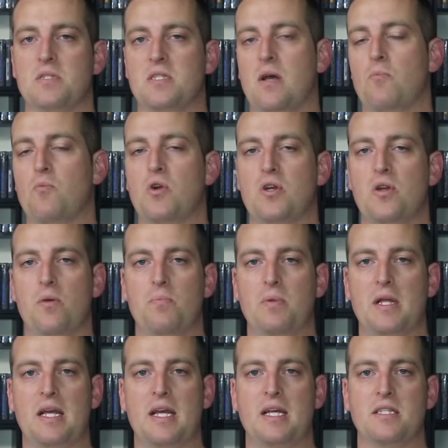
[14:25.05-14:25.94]
Some were
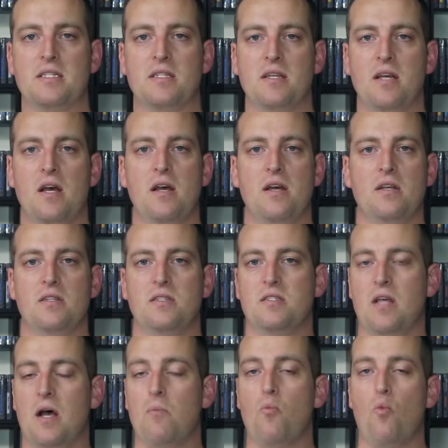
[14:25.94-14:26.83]
duplicates,
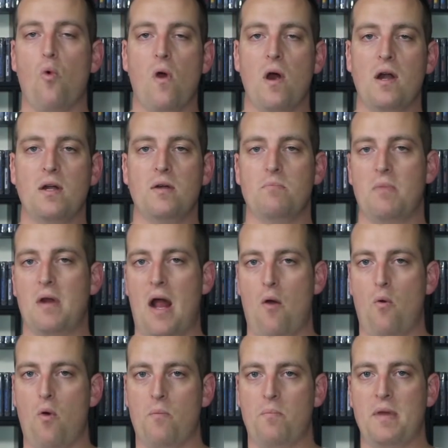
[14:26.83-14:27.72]
some weren't, but
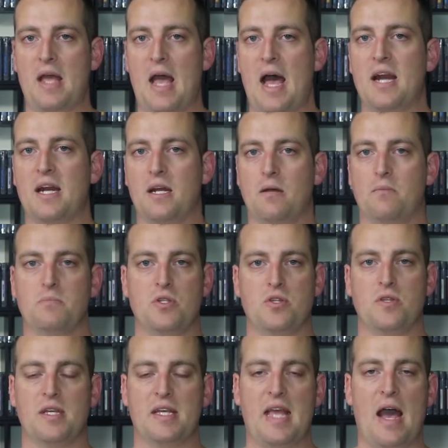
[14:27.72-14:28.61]
I won't be adding them
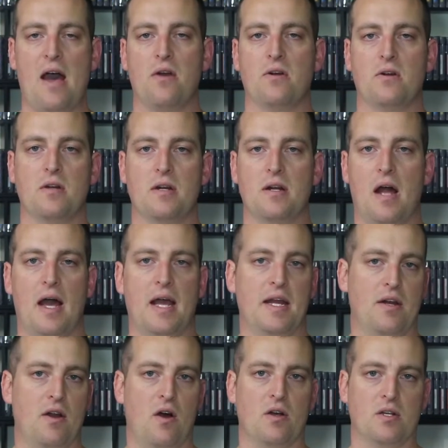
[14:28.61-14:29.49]
to the counter
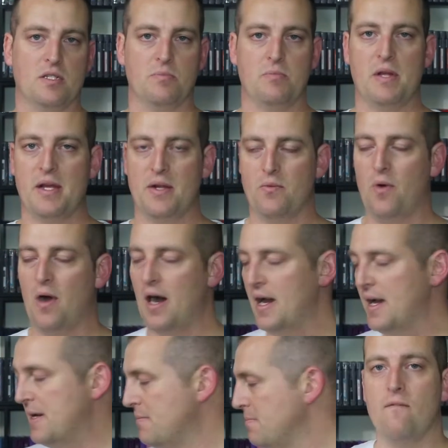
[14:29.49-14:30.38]
tonight and I'll explain why.